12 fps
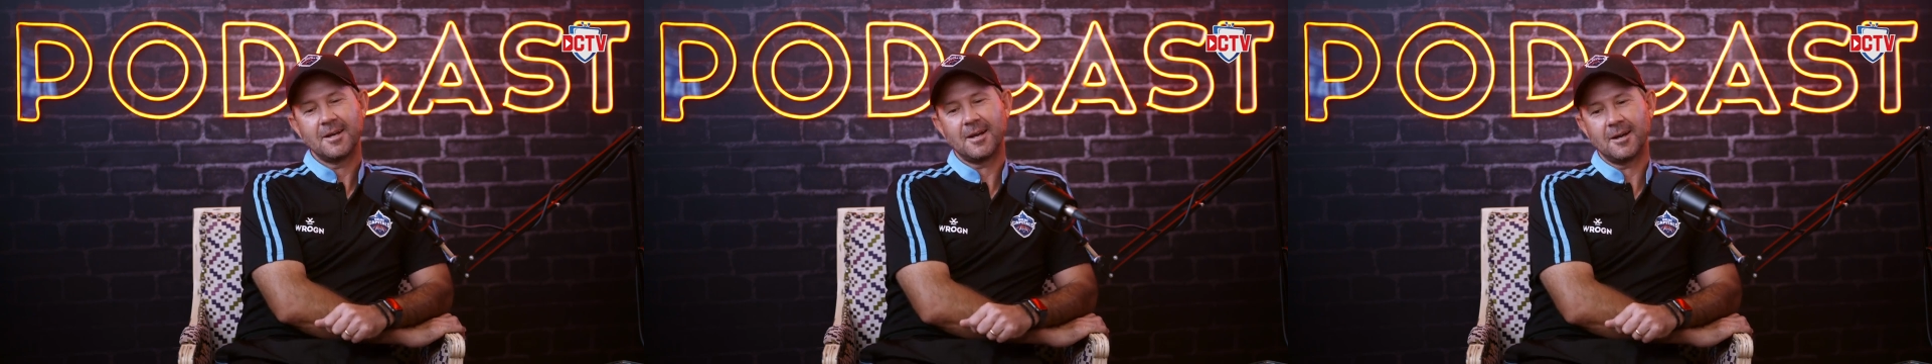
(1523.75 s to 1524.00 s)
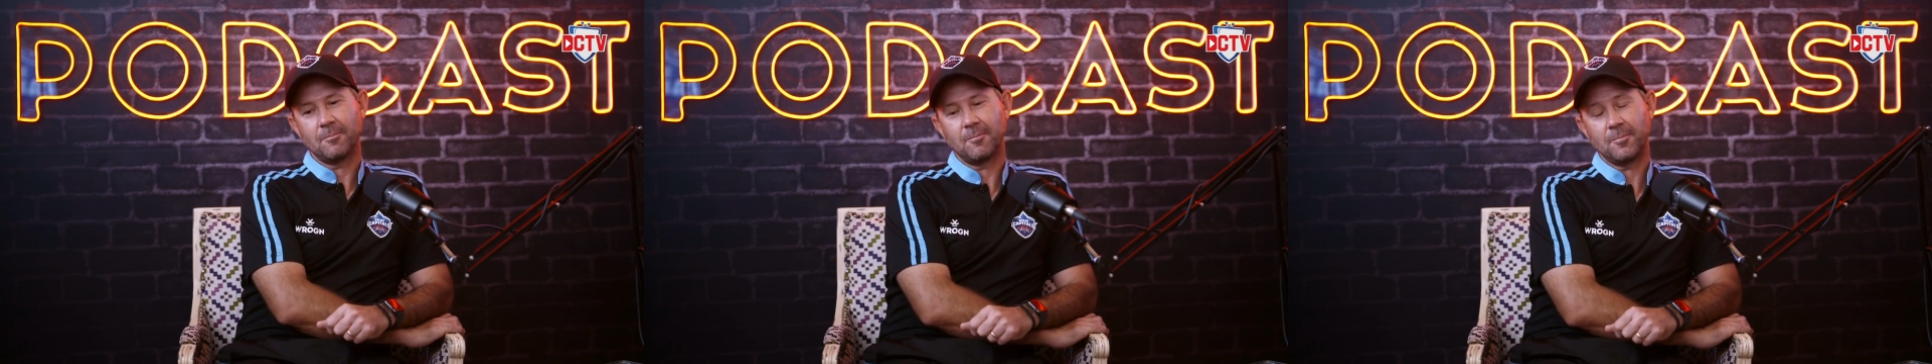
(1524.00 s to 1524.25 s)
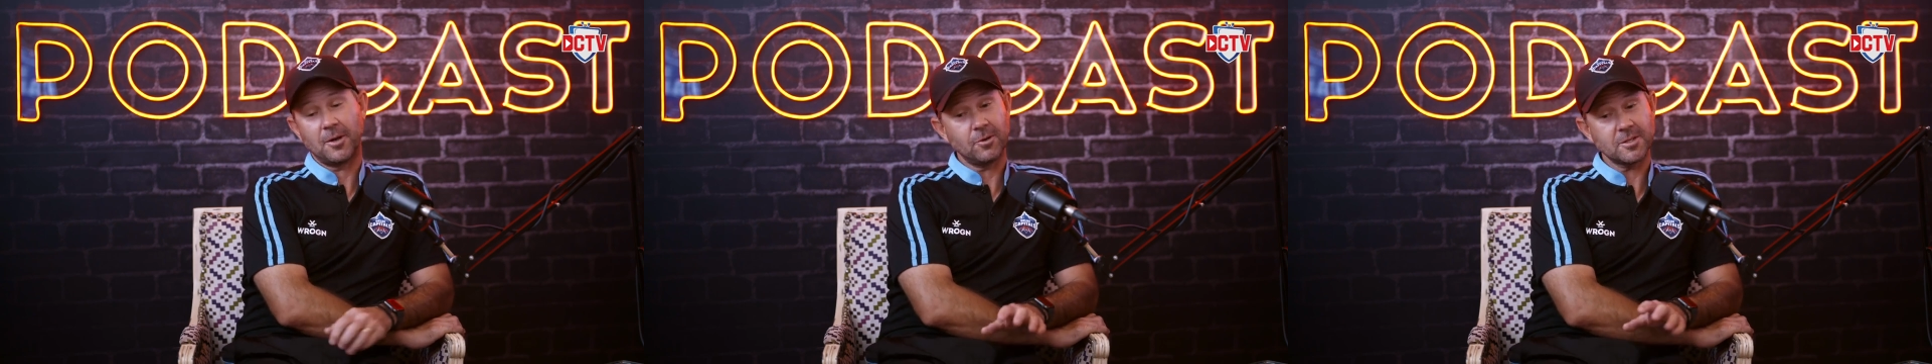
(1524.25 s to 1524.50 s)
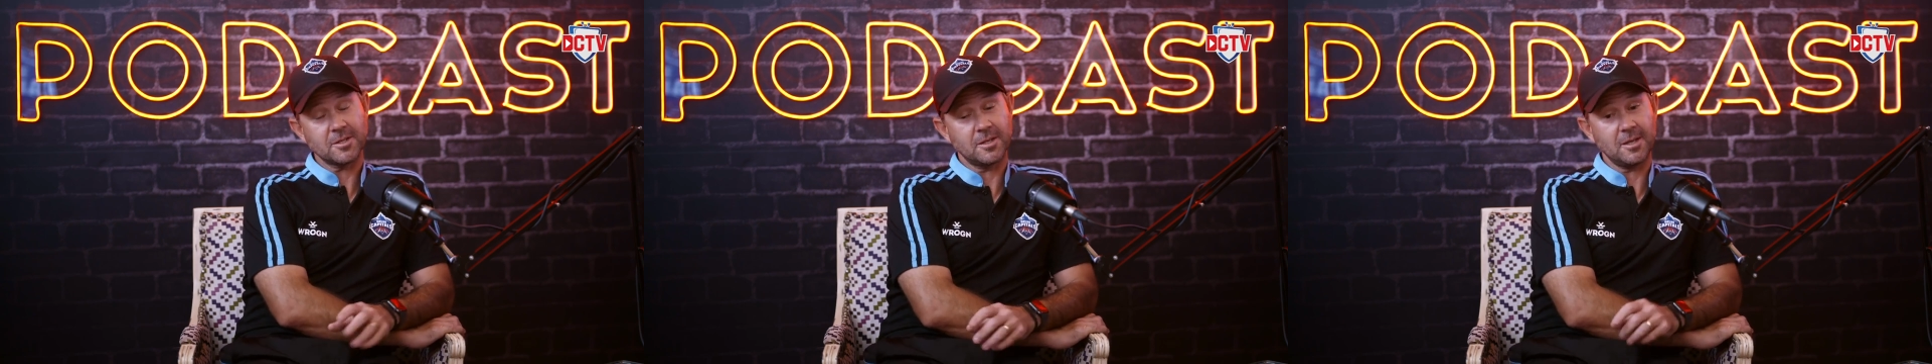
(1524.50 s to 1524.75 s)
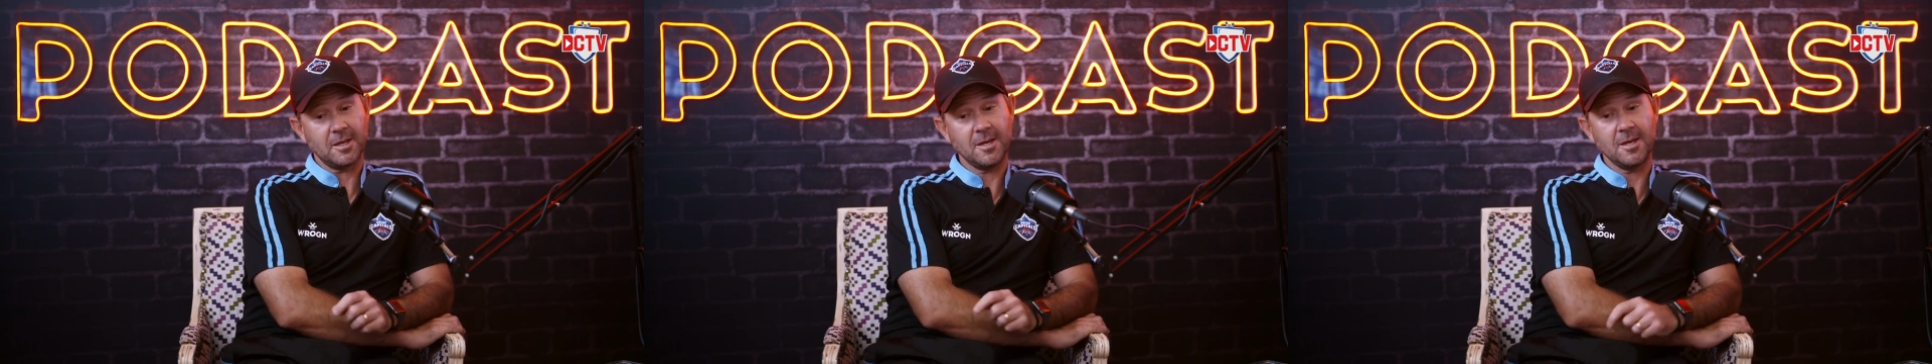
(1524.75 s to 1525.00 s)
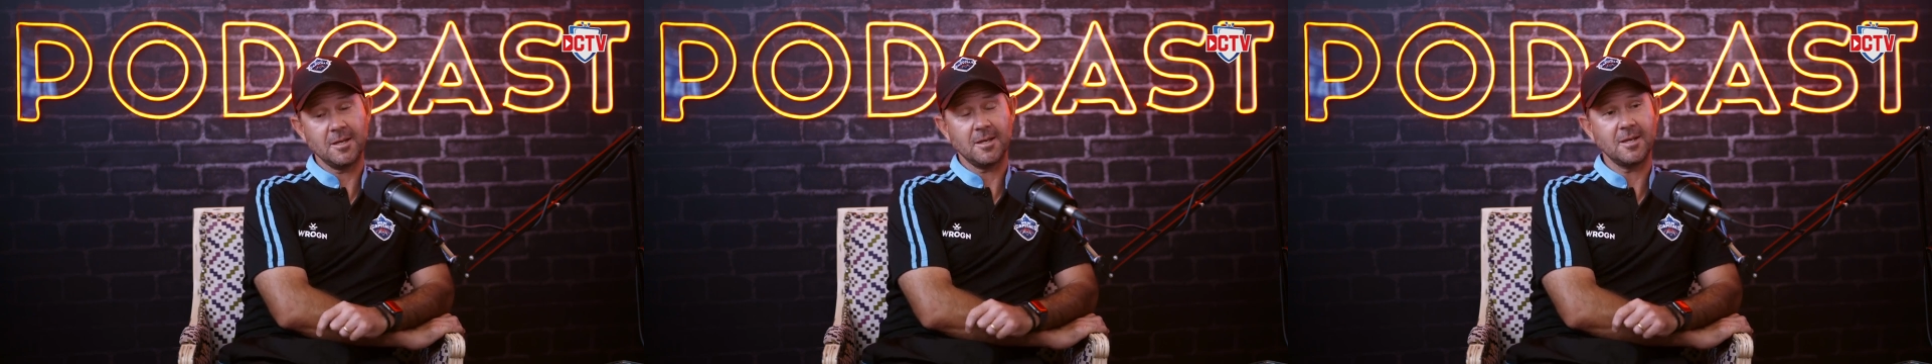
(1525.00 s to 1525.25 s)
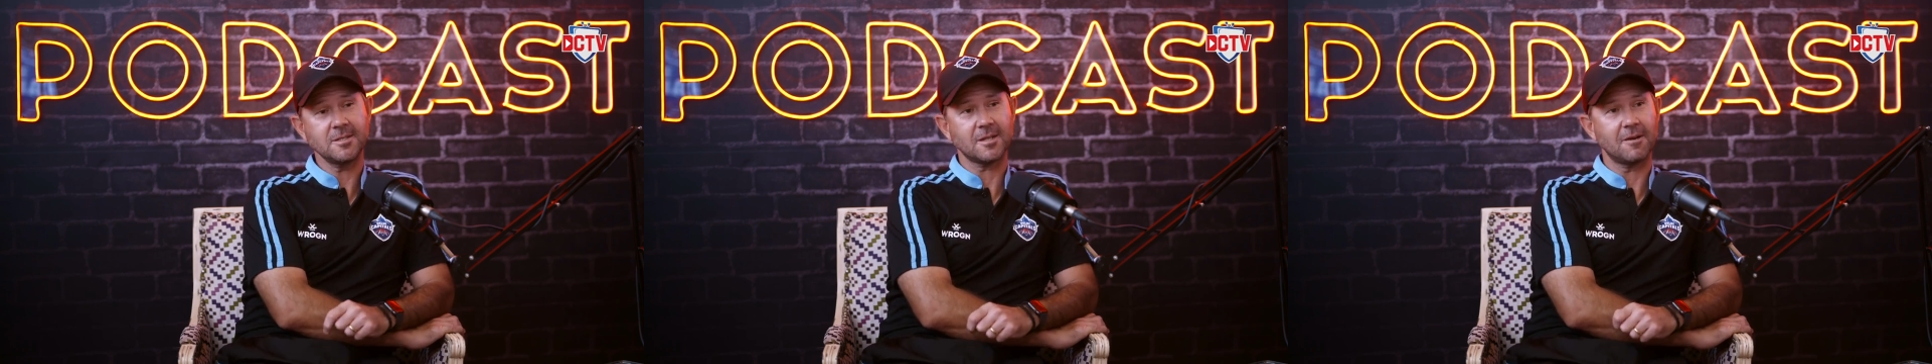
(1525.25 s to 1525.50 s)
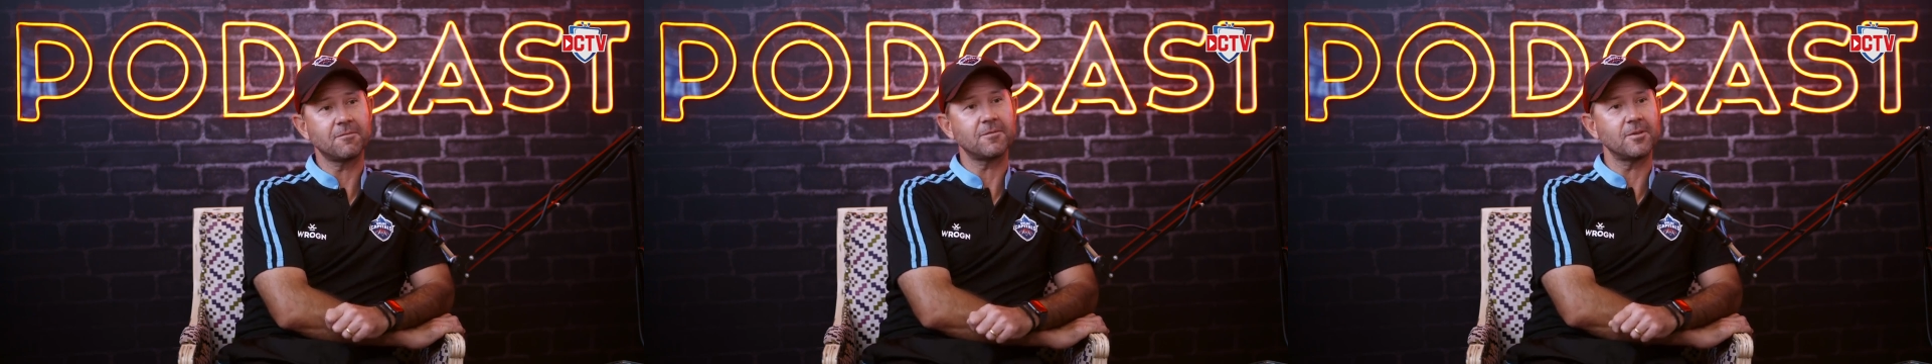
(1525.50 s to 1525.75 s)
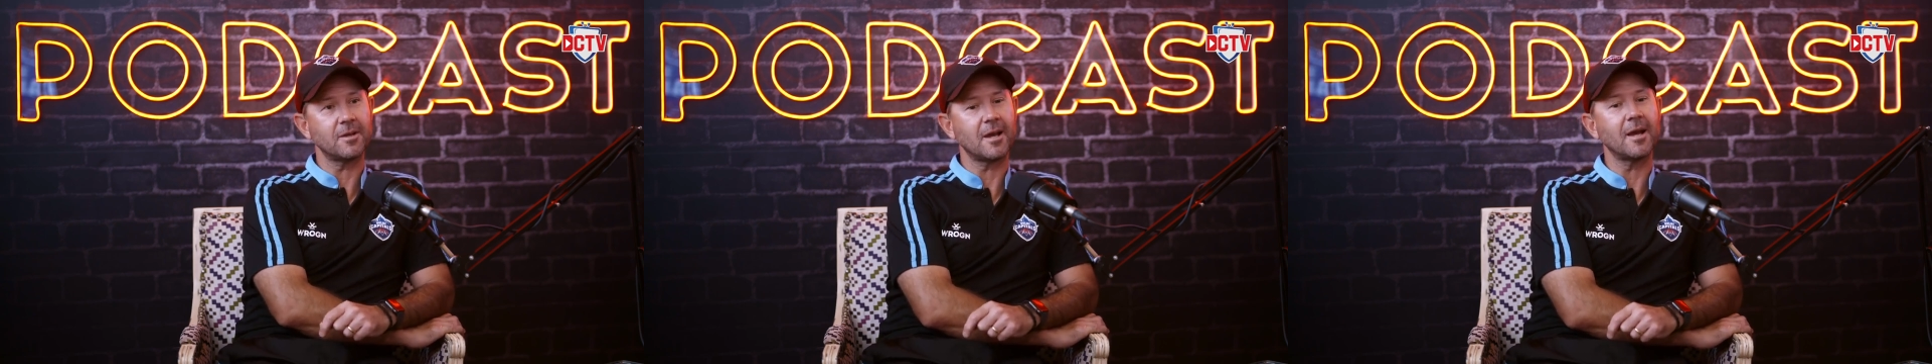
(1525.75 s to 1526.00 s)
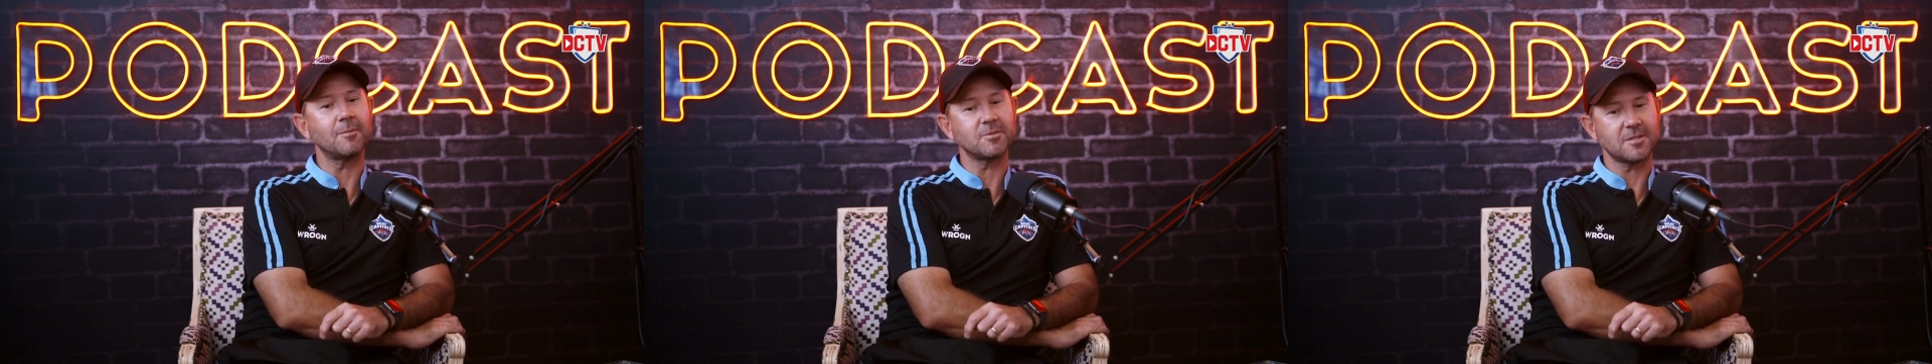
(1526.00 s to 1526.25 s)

Um, but honestly, he his love for the game